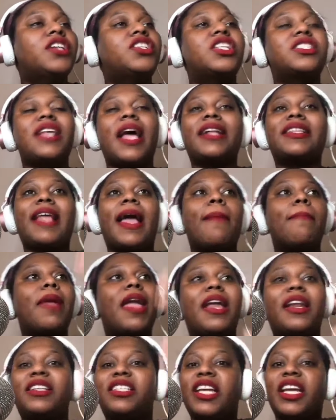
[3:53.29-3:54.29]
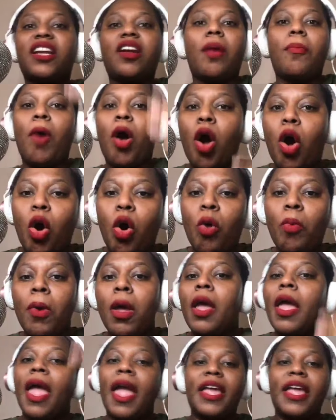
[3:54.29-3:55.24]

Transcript: Just like that man that didn't come home